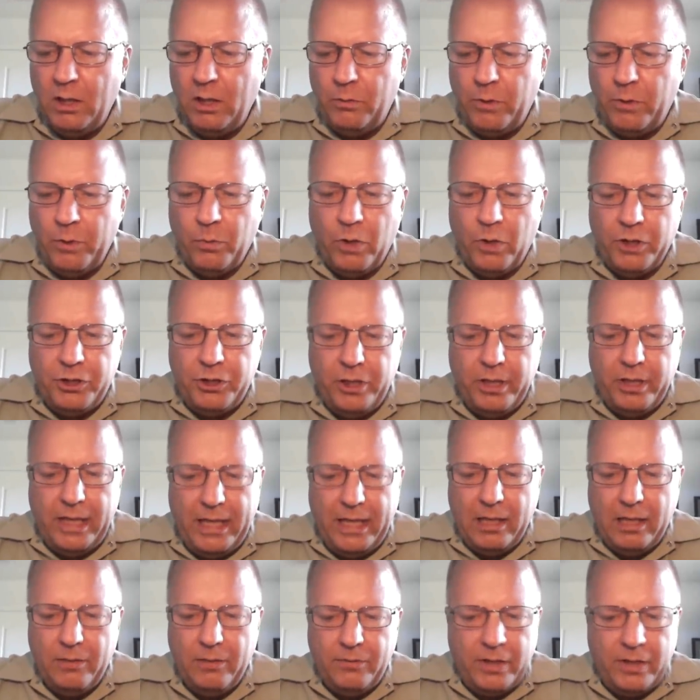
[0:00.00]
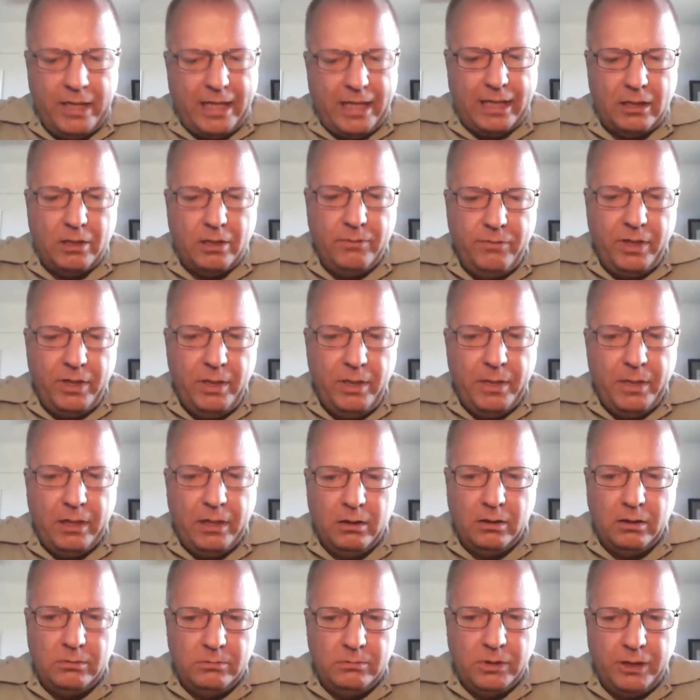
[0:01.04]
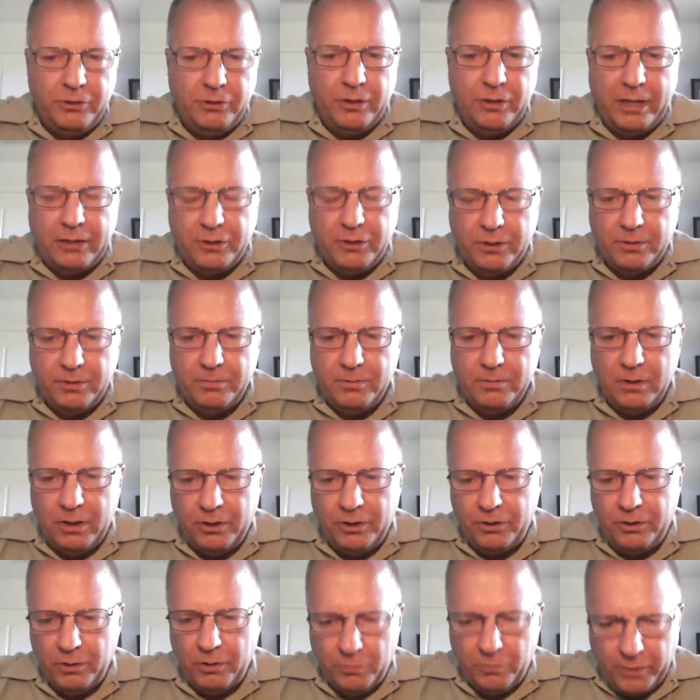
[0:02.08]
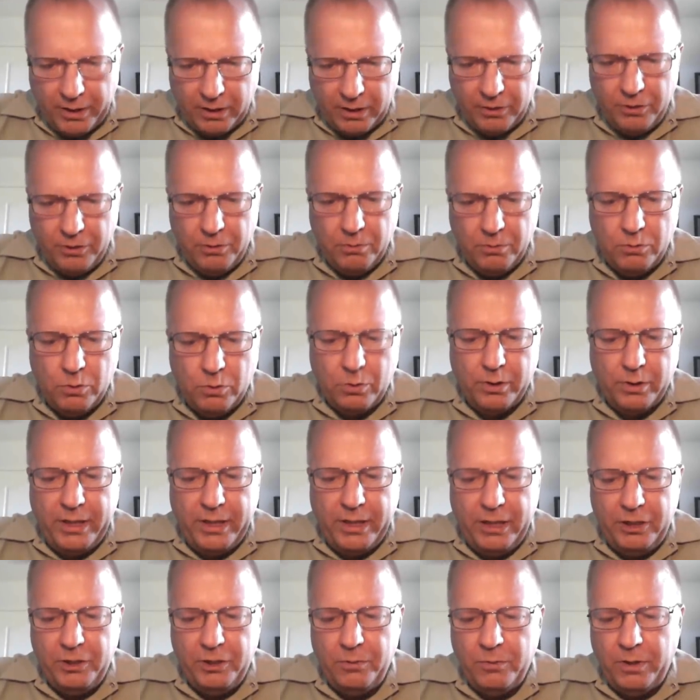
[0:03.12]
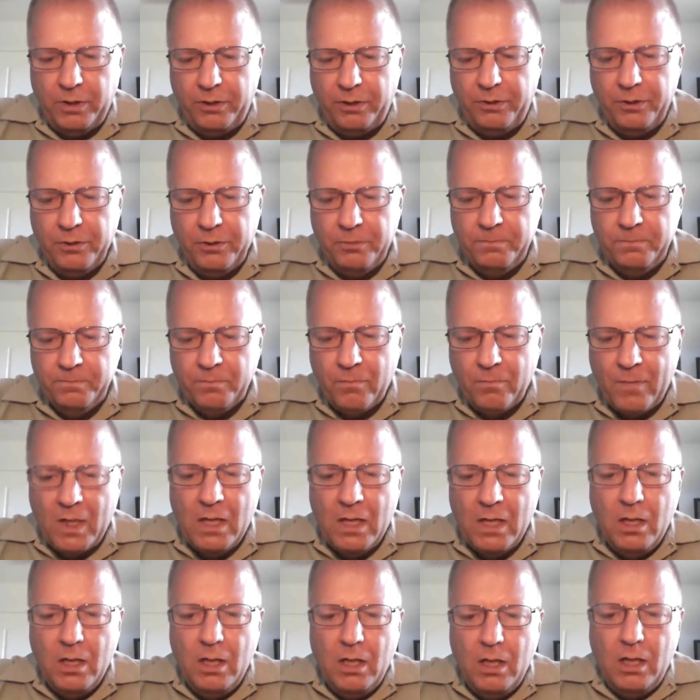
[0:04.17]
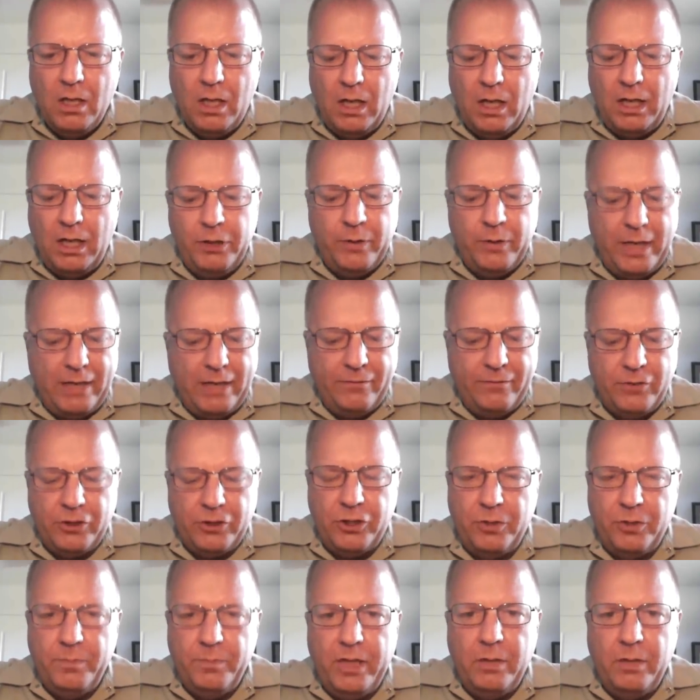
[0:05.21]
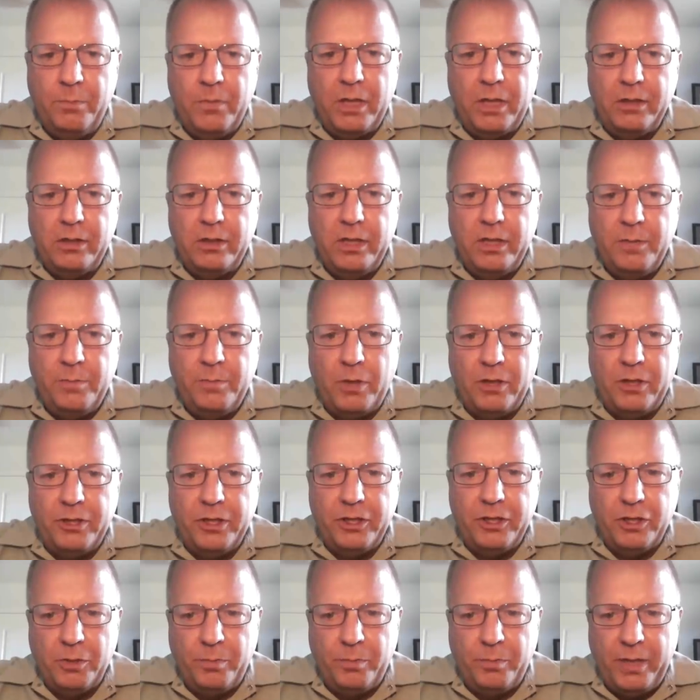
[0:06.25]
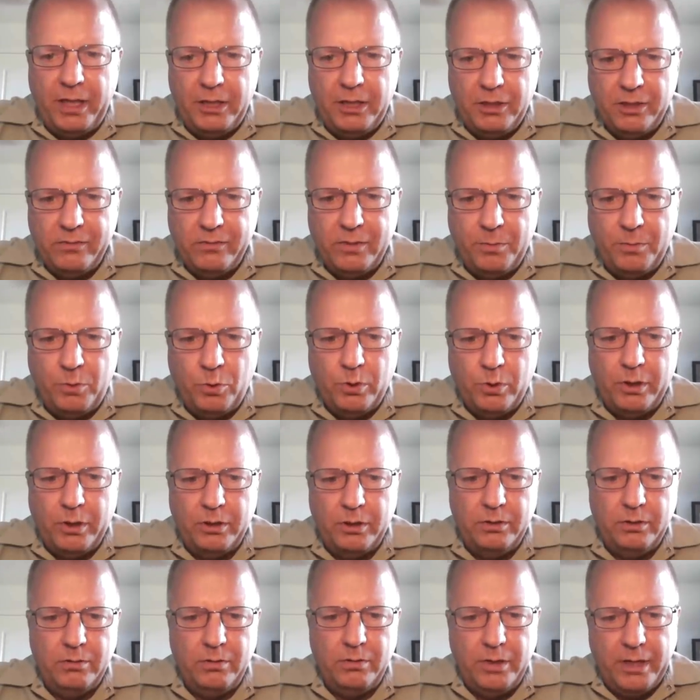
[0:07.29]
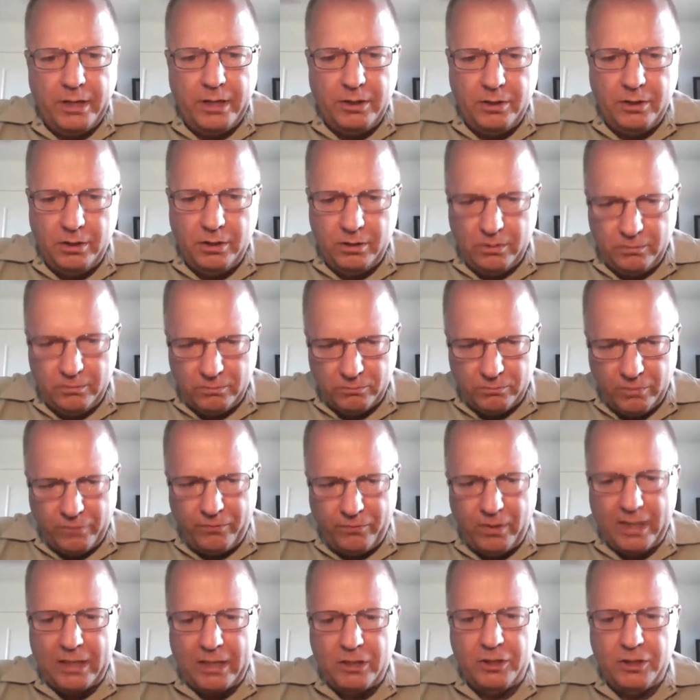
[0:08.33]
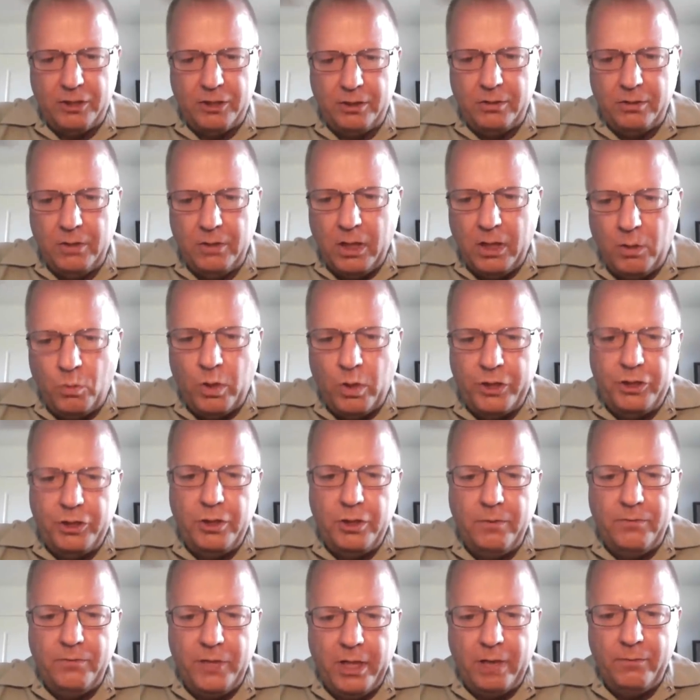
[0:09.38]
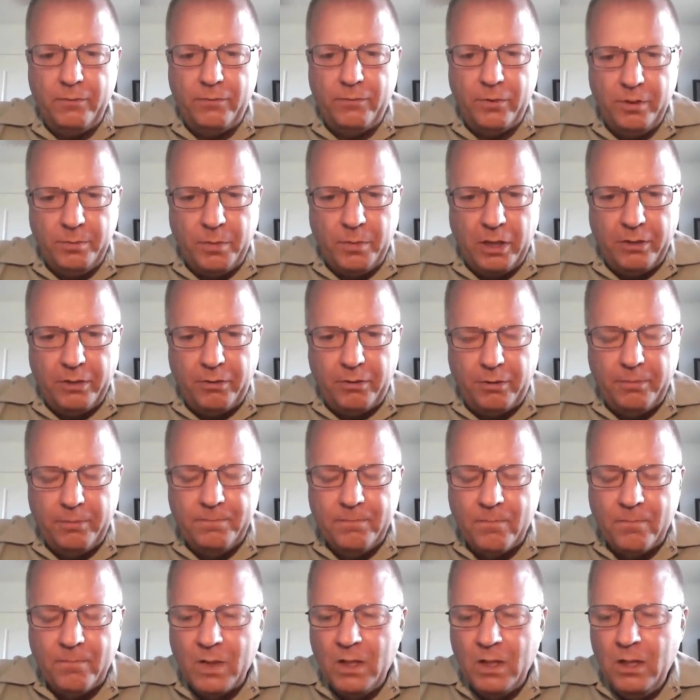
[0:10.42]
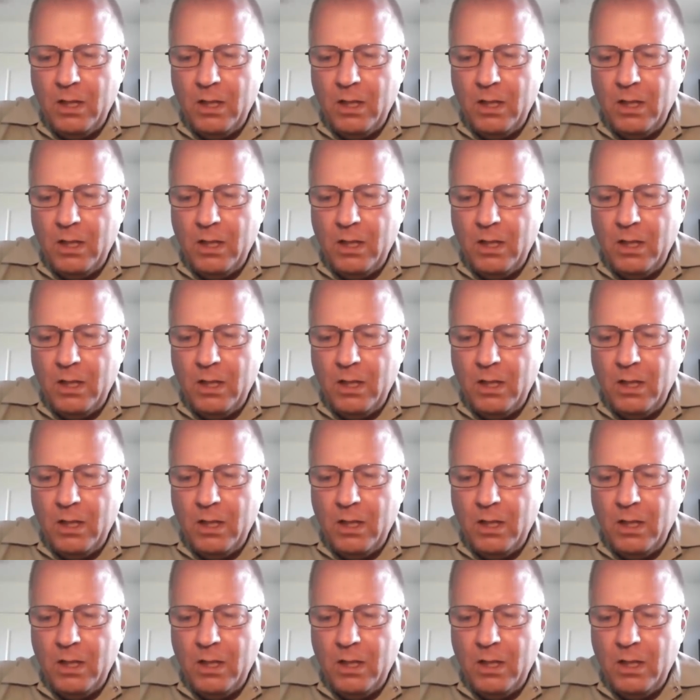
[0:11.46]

Uh, we want you to have an active email address so that we can do coordination with you. you have to submit a monthly participation report that reflects what you've done for the month